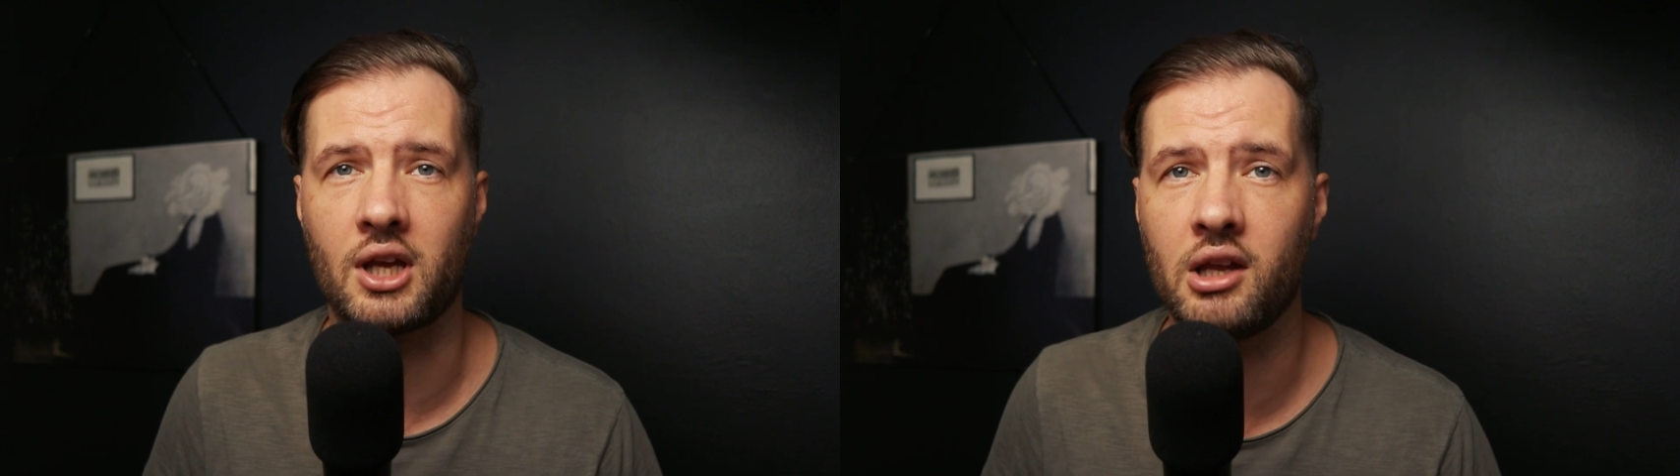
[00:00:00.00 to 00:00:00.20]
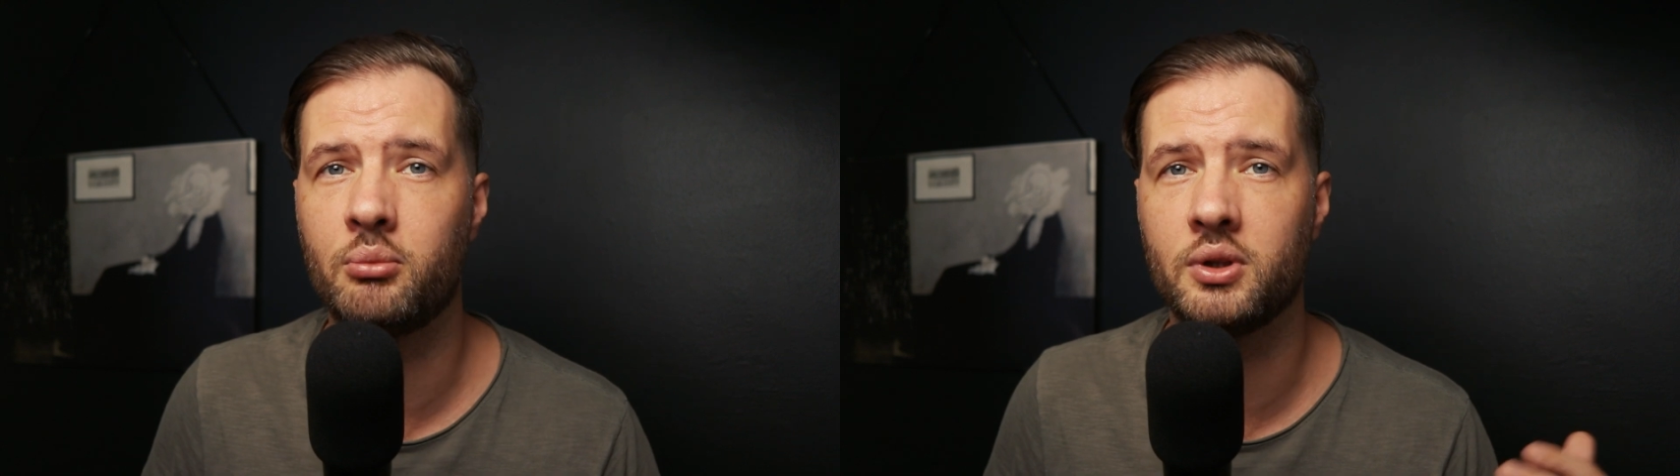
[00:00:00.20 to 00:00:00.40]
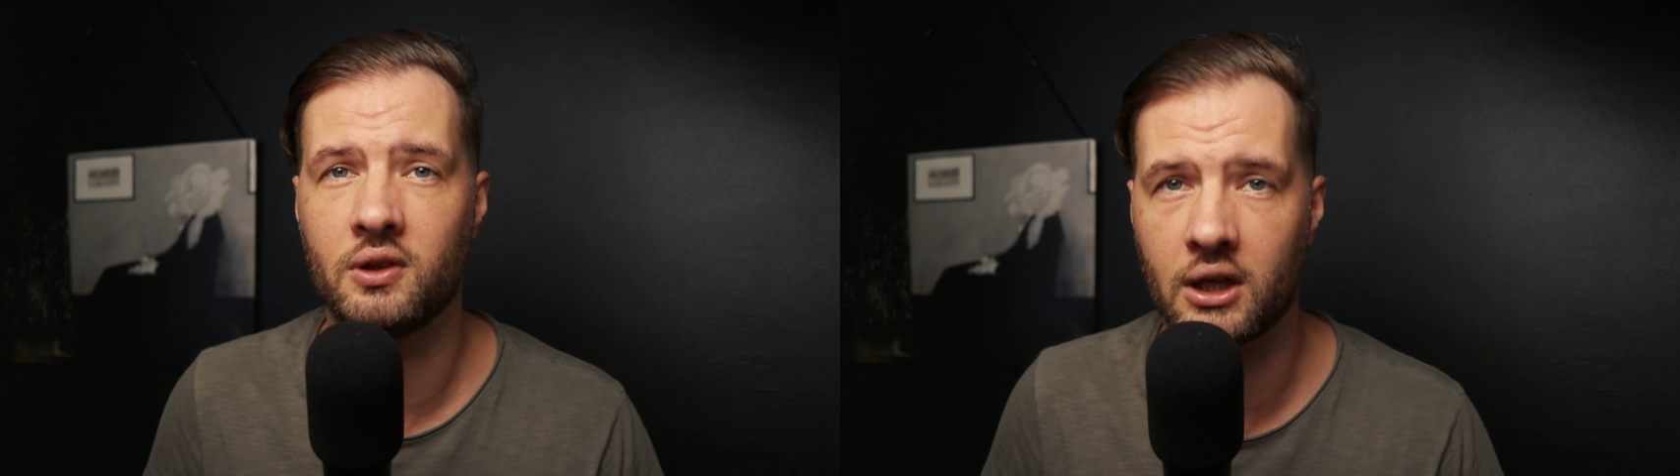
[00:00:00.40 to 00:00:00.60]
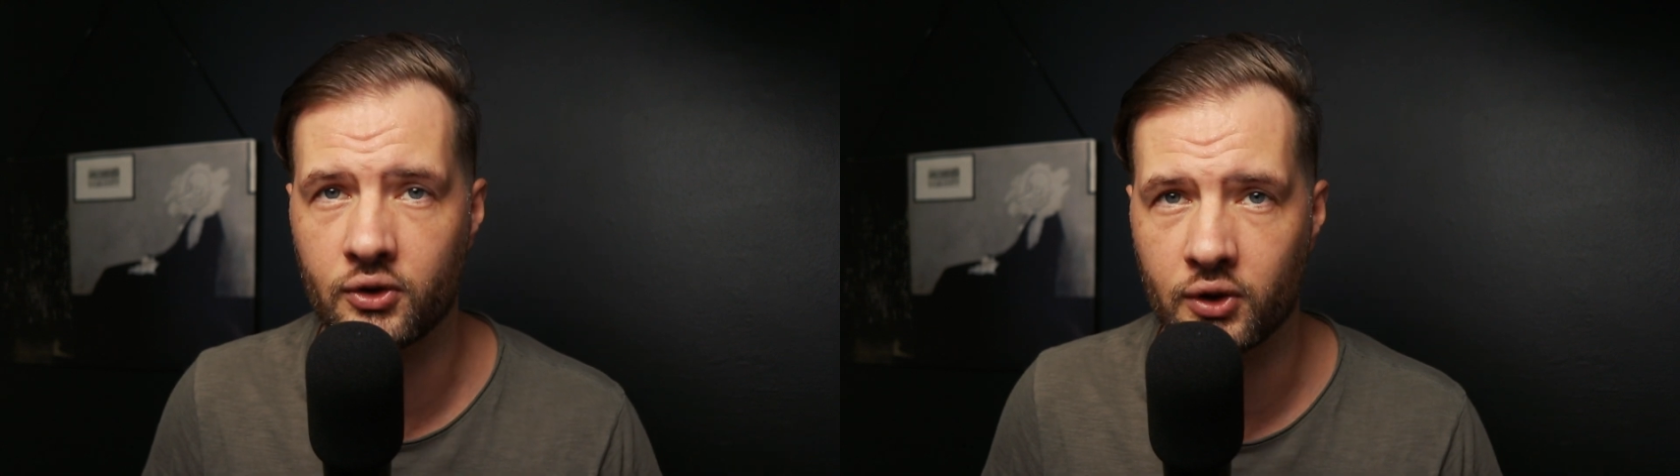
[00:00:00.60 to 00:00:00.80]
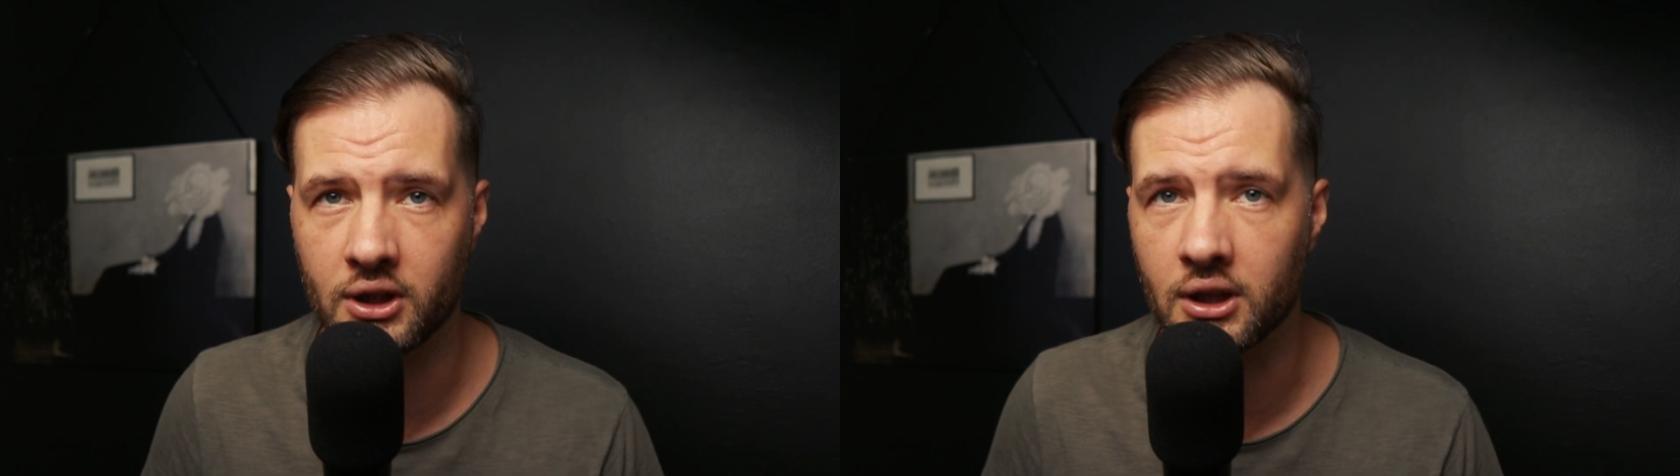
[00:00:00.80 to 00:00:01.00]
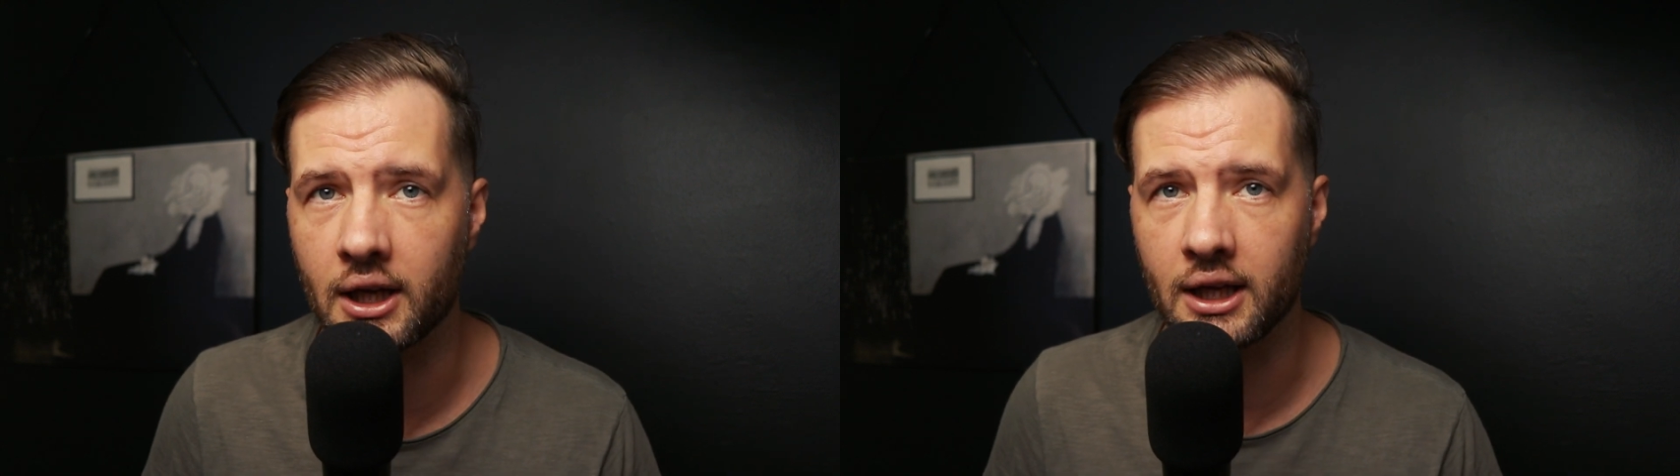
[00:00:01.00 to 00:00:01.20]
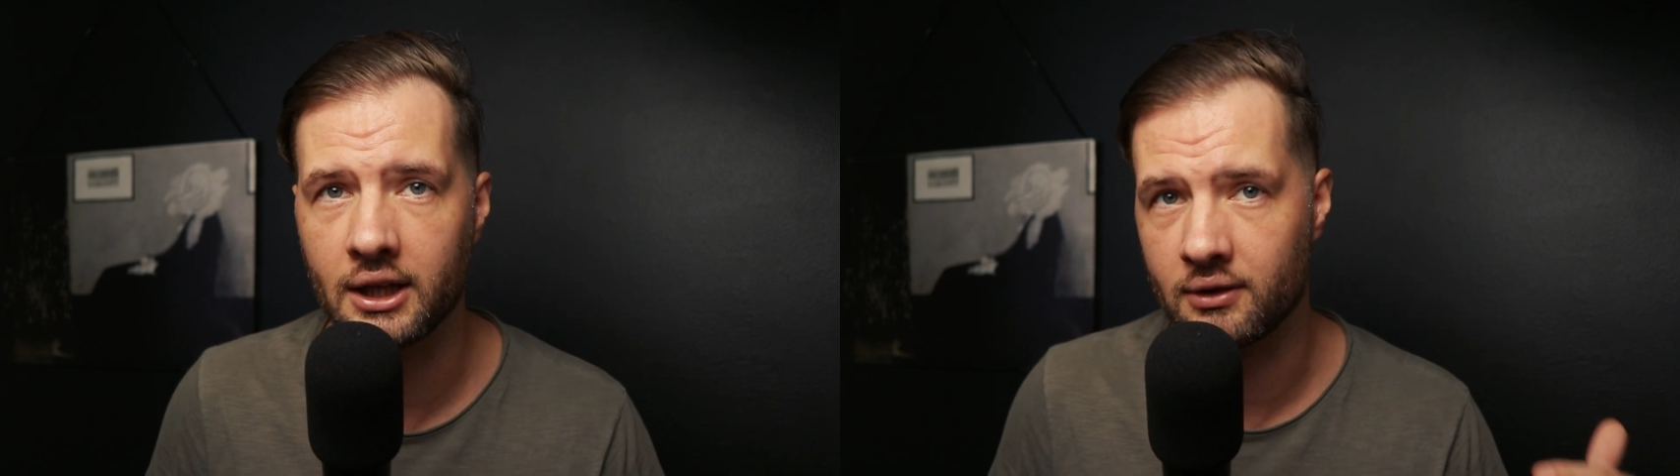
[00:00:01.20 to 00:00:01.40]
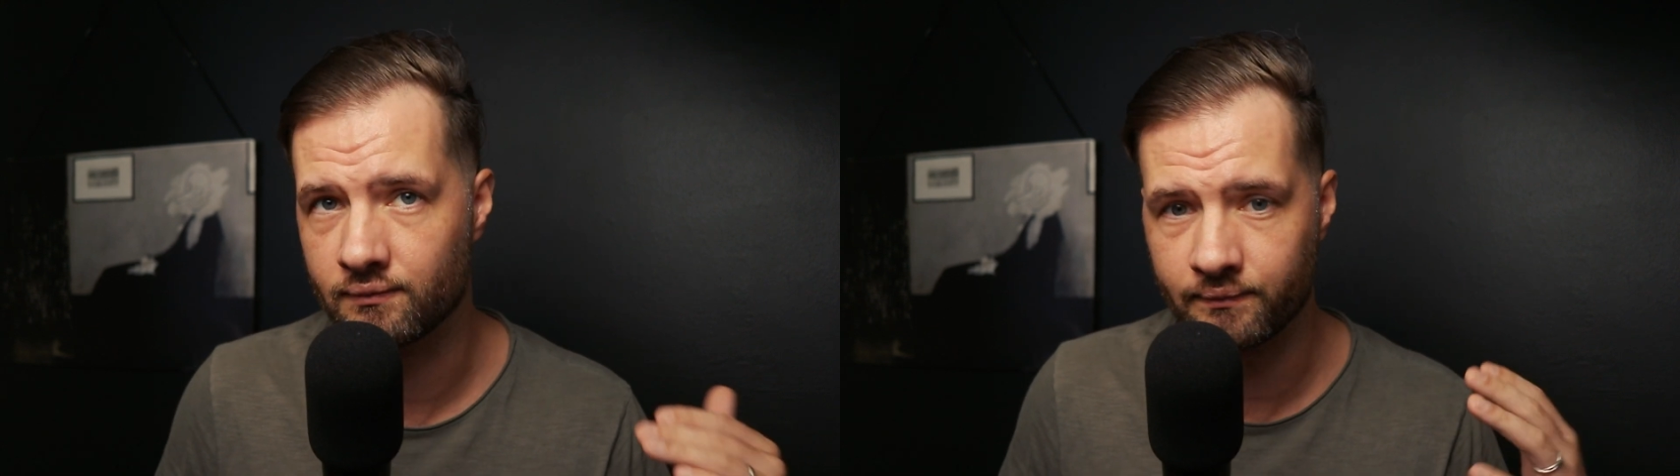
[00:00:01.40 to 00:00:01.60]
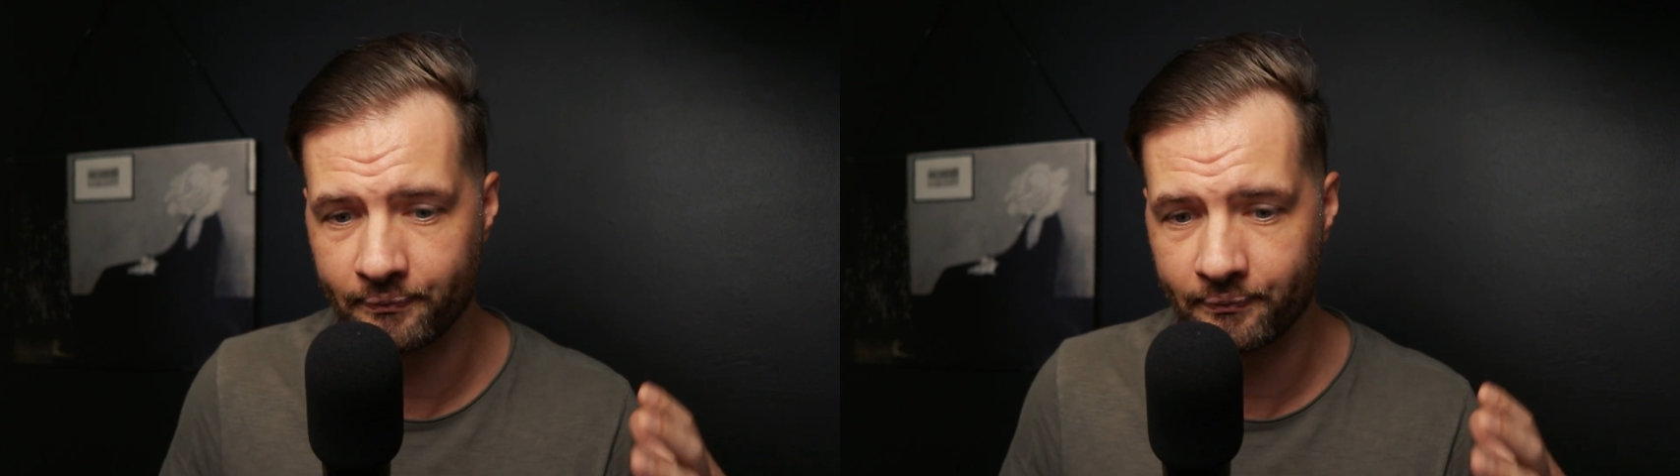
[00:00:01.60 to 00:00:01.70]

and put it Unreal and